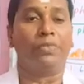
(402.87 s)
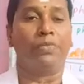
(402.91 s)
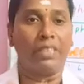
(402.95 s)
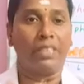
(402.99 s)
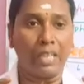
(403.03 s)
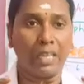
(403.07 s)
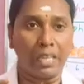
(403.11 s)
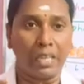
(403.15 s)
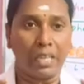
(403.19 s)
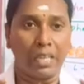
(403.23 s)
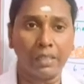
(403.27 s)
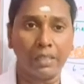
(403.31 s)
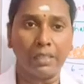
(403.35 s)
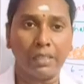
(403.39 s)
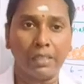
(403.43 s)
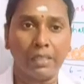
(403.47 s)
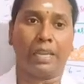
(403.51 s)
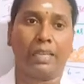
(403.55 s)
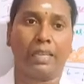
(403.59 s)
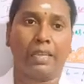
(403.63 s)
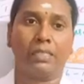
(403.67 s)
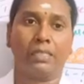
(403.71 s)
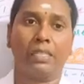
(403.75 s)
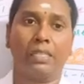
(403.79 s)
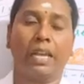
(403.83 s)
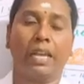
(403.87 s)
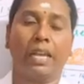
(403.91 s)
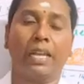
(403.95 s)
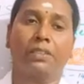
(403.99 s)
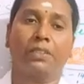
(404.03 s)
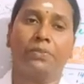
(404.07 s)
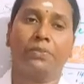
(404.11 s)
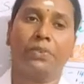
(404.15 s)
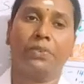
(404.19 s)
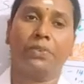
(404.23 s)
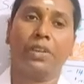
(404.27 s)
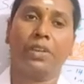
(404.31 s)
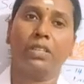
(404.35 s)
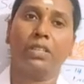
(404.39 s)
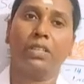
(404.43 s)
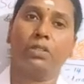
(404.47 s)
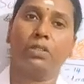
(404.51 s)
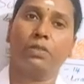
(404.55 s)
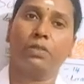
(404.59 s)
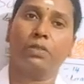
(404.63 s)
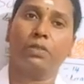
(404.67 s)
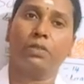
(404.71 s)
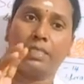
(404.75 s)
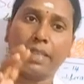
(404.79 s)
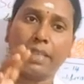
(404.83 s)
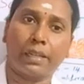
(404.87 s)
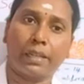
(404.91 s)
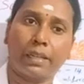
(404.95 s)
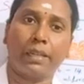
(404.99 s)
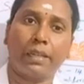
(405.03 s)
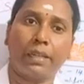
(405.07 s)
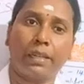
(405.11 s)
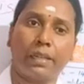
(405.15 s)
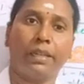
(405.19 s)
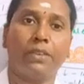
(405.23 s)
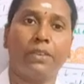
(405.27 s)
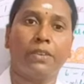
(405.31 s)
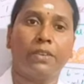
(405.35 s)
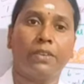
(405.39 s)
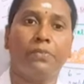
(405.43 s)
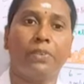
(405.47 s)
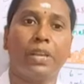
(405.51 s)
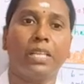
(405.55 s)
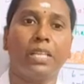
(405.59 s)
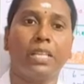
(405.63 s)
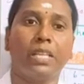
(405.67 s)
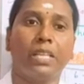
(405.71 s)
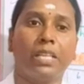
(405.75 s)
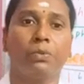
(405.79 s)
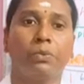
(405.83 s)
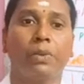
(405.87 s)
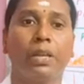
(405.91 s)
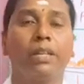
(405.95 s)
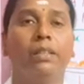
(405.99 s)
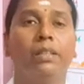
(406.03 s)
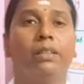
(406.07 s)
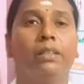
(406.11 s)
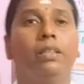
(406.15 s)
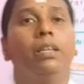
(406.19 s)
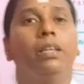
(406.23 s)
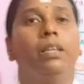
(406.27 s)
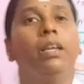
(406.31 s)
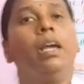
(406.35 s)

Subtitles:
Then the exact phase of the secretory phase, where the